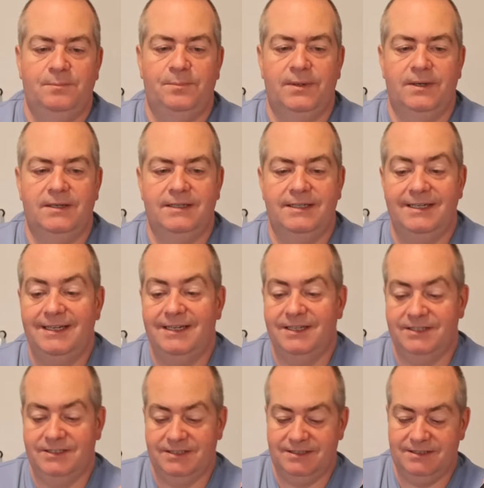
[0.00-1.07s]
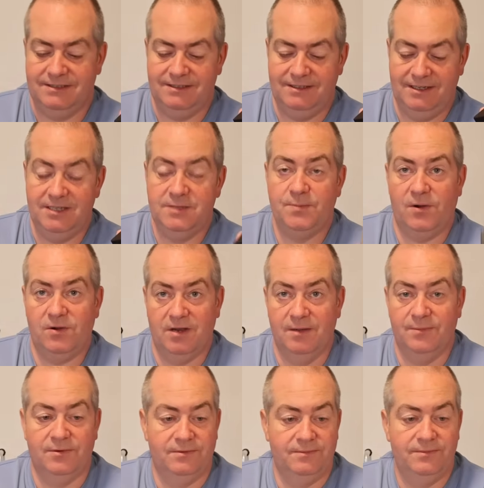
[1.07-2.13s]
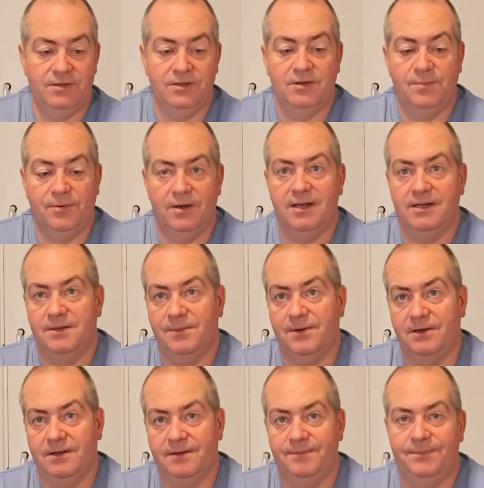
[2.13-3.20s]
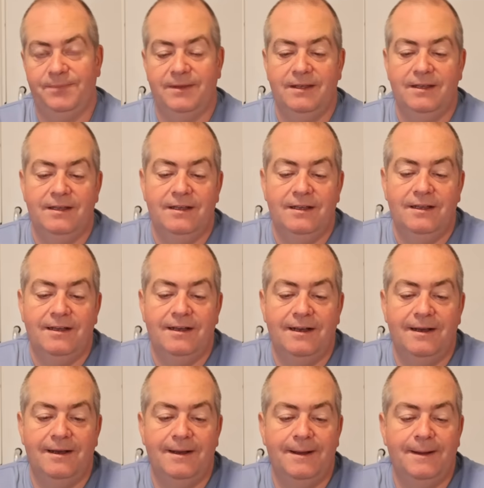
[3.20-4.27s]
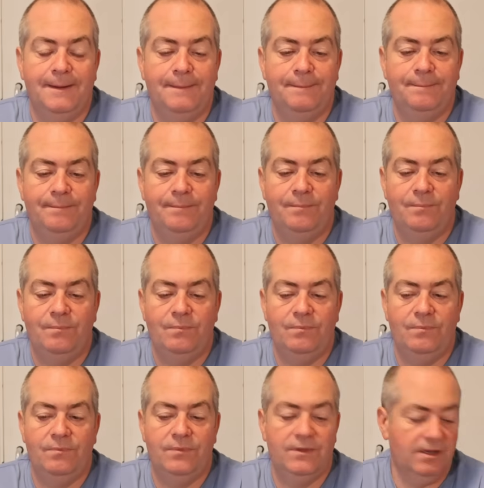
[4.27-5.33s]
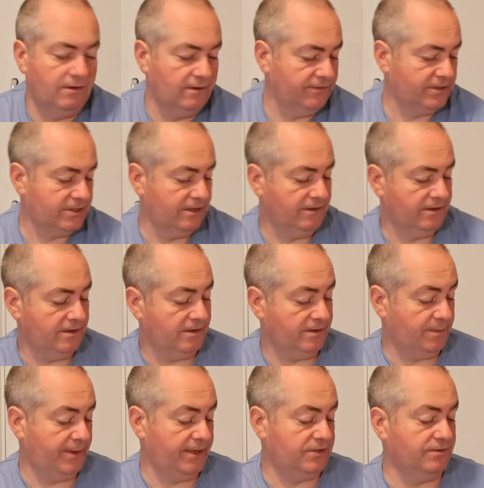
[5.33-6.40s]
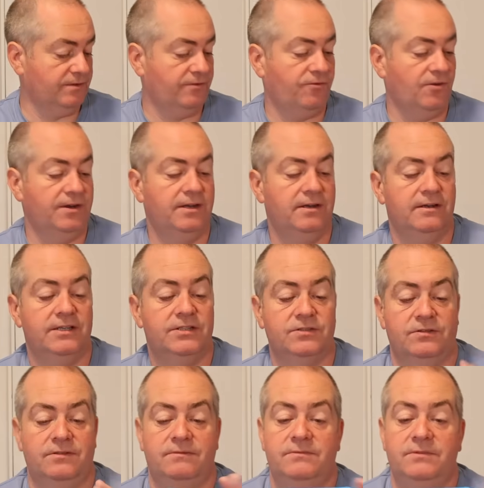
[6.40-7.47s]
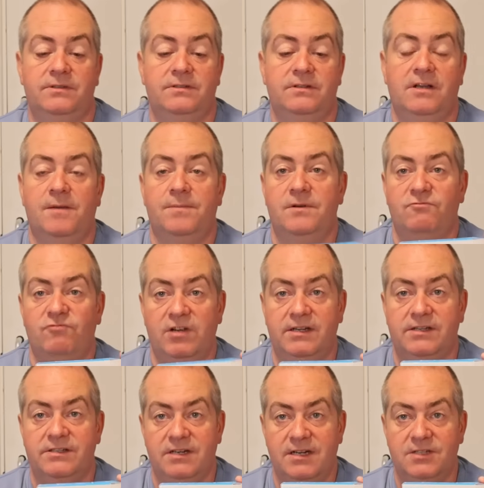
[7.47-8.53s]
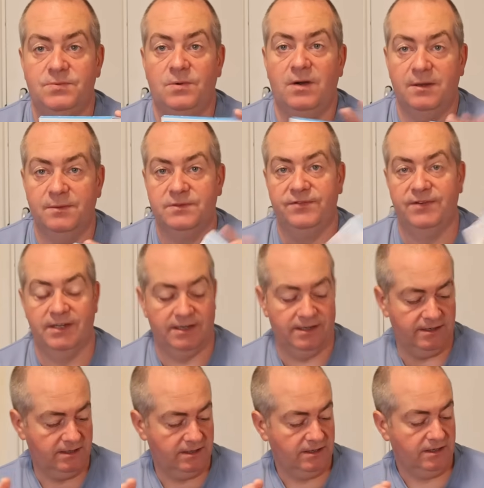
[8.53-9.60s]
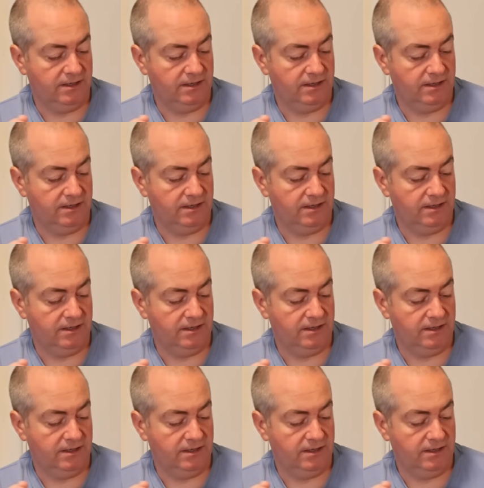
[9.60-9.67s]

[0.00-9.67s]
but it's pocketable. You could put that in your pocket. Now obviously on the picture on the front here, it's got a couple of rings, and that's what I was thinking.